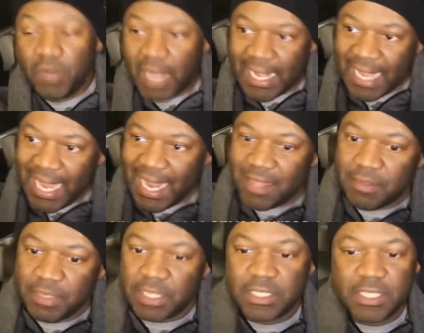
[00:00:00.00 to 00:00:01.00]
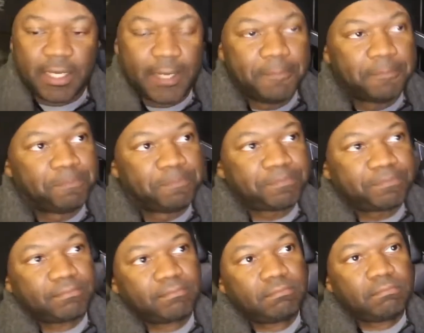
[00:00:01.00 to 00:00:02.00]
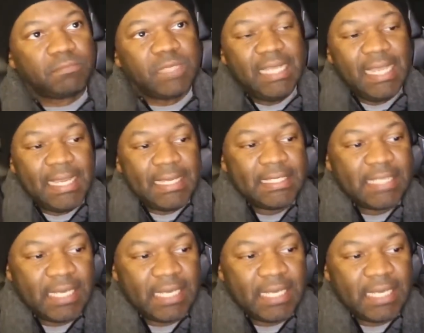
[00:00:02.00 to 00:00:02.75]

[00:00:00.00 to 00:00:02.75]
I got out of the military, and